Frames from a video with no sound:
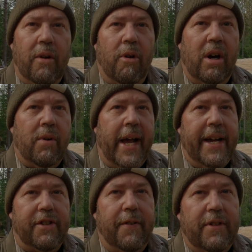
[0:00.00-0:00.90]
where we'll
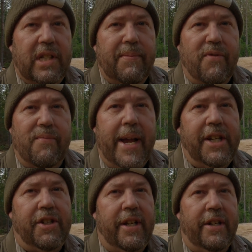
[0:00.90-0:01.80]
ask you for some
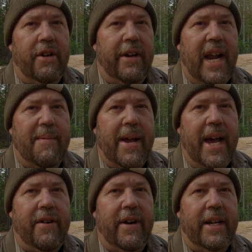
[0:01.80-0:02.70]
information, your name,
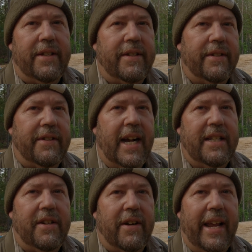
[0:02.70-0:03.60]
address,
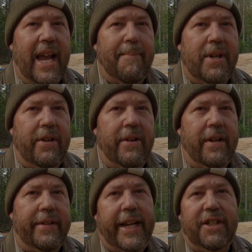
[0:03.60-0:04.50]
size of your camping
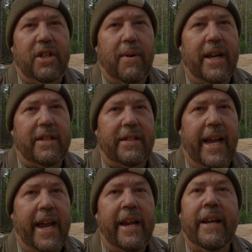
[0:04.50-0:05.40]
unit, dates you want to
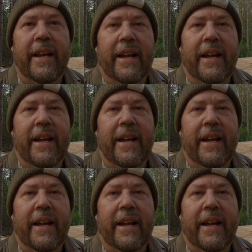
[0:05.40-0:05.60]
stay.